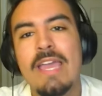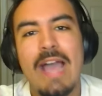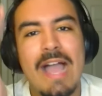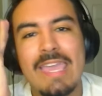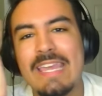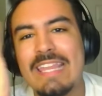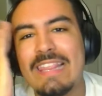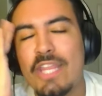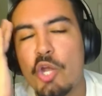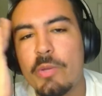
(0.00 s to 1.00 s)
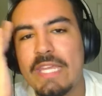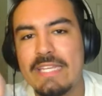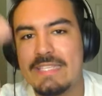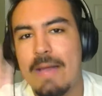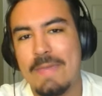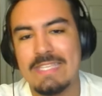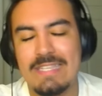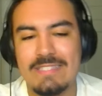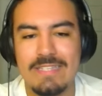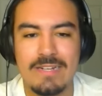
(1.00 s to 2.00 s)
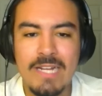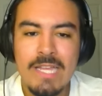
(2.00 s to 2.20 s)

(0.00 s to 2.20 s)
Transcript: Again, it literally does not make sense here.